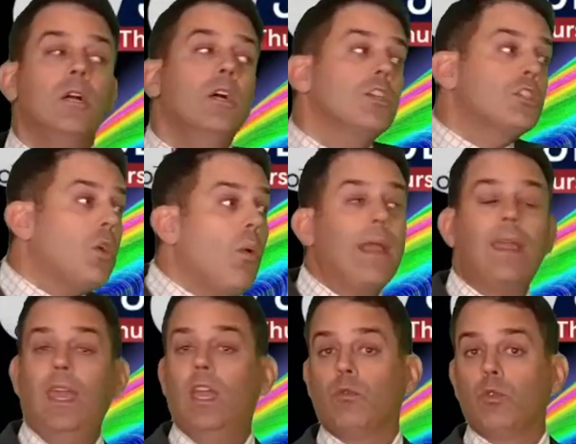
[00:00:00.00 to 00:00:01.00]
So I
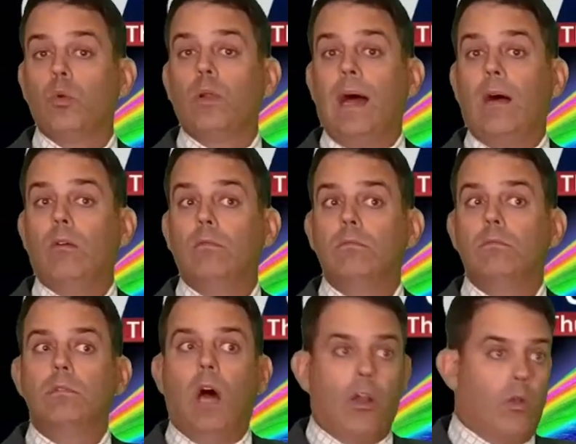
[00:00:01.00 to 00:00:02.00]
can't rule out
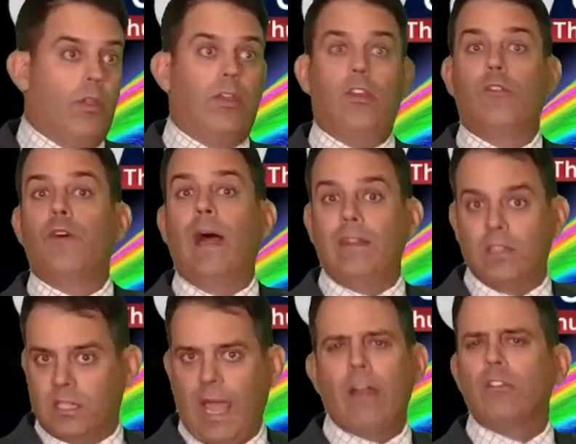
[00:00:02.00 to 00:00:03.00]
not only that you find the
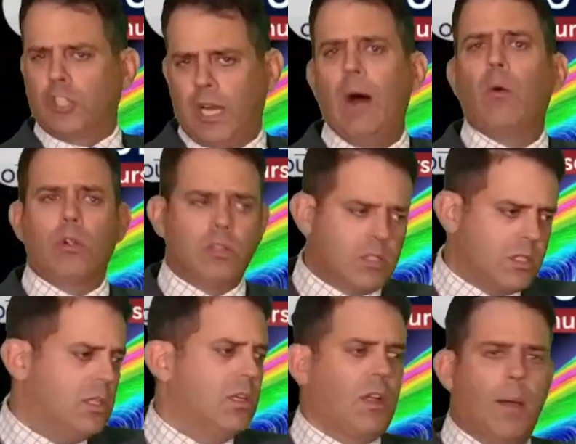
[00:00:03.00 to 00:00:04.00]
scattered showers
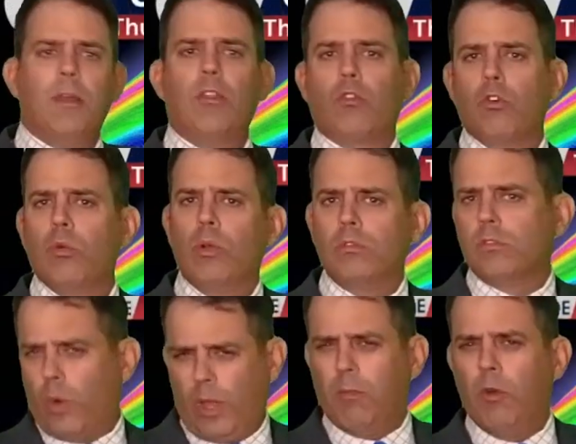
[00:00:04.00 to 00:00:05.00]
uh, coming through and
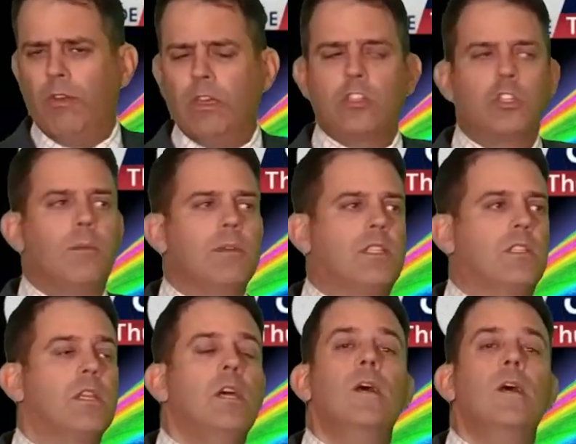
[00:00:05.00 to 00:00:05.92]
quick moving disturbances,